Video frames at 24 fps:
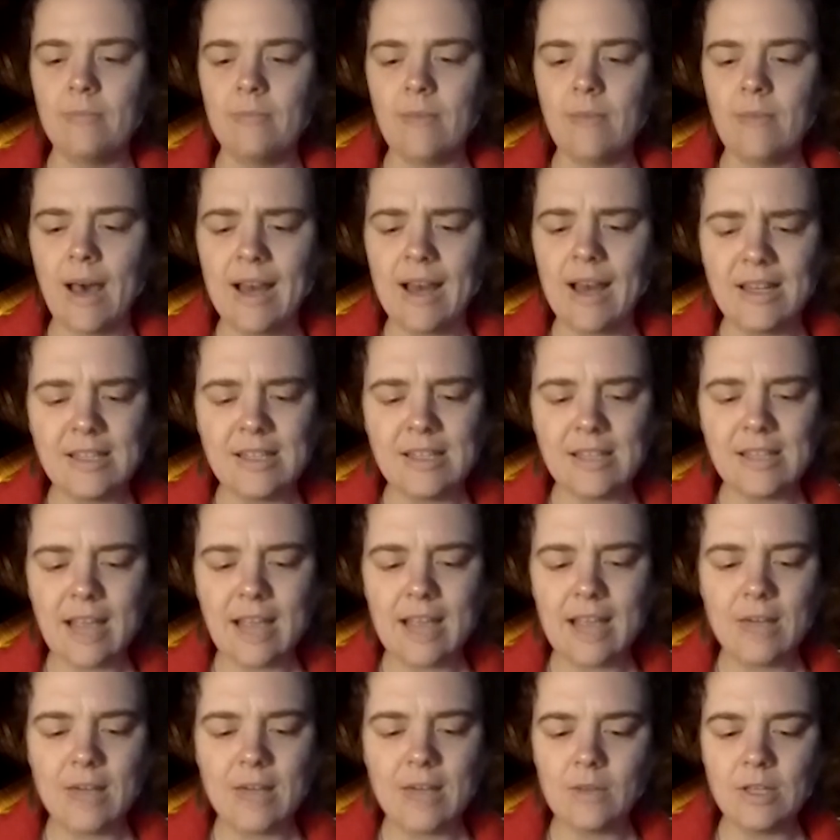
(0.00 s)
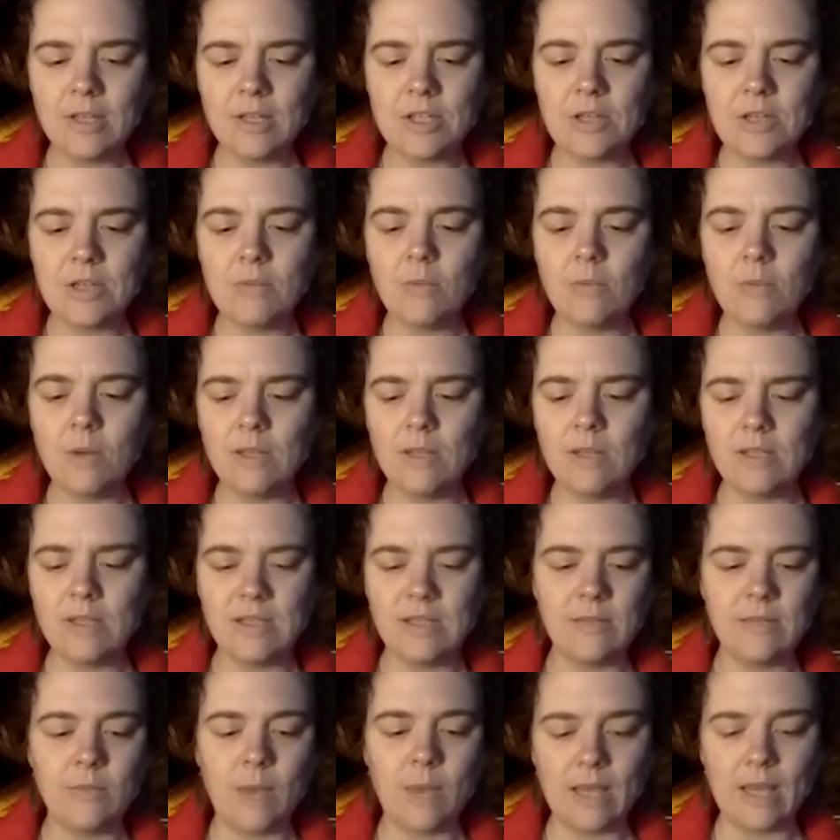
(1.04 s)
Honestly, I don't think she wants
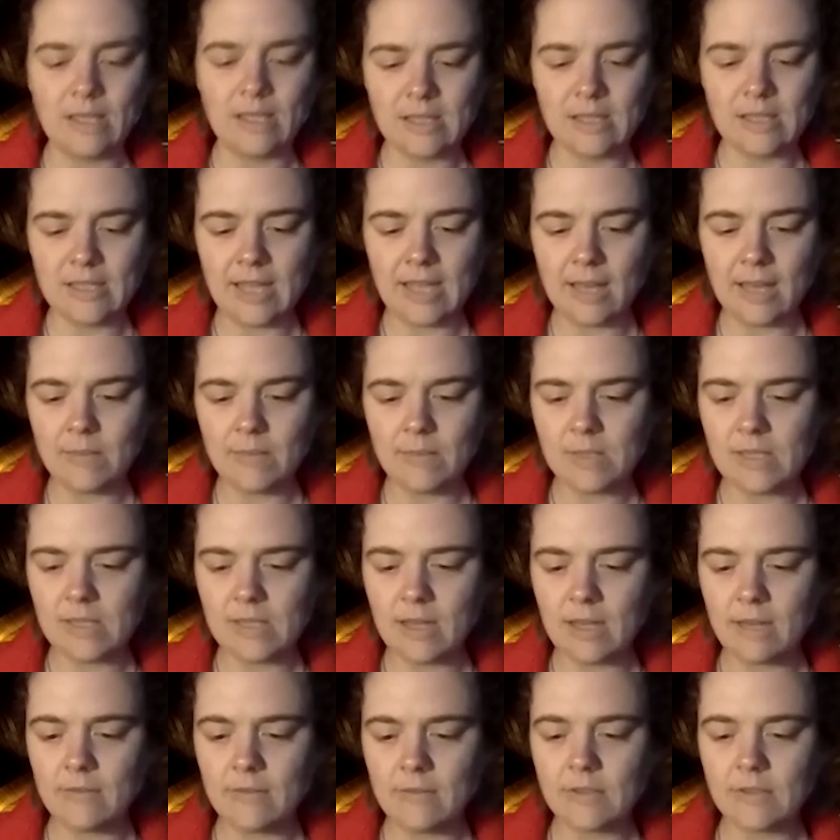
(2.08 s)
to waste the damn stuff,